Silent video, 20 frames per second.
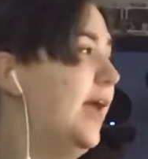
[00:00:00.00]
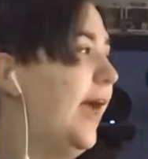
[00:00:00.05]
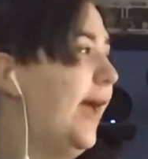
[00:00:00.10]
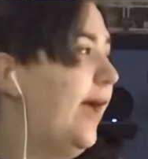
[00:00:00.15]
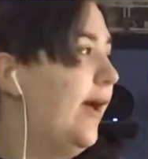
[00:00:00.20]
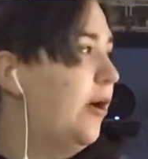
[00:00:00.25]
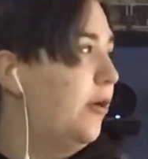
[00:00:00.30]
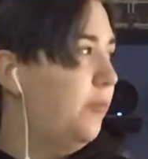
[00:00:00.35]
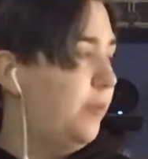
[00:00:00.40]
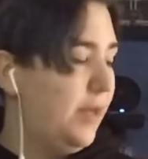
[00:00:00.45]

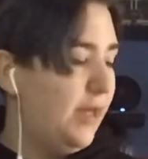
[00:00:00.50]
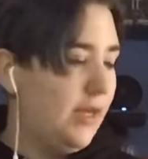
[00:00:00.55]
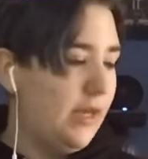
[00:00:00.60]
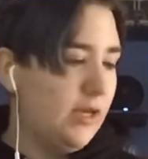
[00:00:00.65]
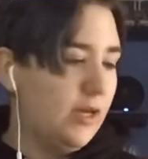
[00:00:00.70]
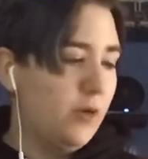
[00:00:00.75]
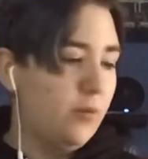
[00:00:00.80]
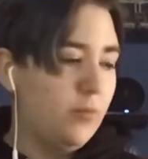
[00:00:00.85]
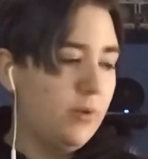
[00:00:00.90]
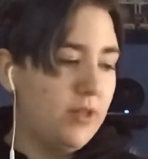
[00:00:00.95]

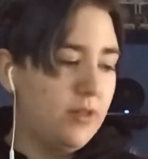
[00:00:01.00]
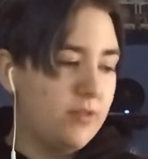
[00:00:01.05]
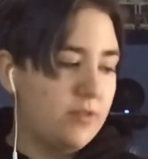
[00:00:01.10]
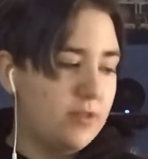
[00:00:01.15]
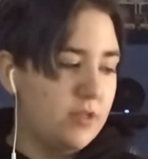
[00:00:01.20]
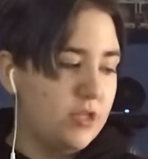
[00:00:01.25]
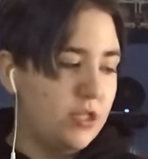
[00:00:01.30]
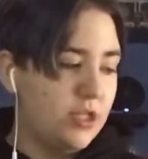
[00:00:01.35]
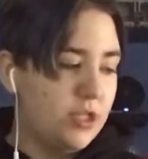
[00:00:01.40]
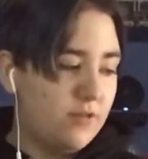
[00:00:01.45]
helping with
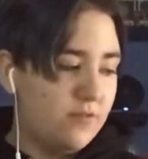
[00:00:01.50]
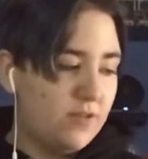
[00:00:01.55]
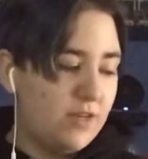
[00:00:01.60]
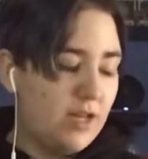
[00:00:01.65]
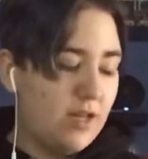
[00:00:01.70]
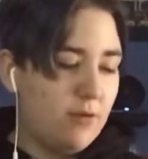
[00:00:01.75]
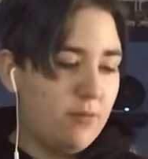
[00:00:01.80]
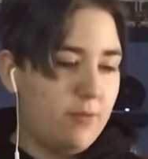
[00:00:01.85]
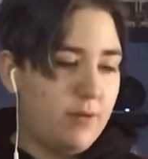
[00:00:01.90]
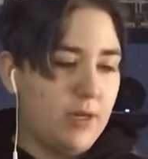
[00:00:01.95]
the
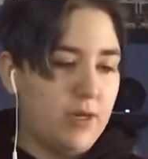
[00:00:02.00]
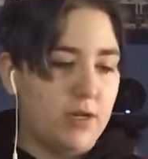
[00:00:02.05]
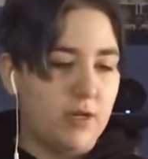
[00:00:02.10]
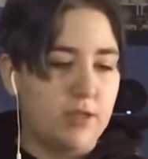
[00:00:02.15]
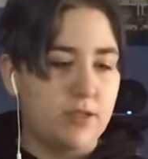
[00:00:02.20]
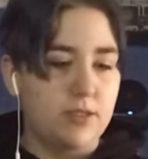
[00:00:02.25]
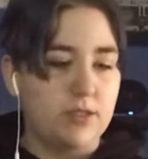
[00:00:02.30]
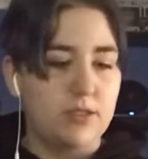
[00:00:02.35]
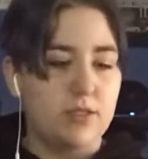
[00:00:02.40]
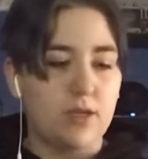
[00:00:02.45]
shifting
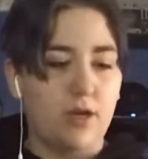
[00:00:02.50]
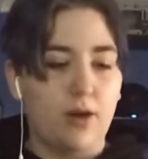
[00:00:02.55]
because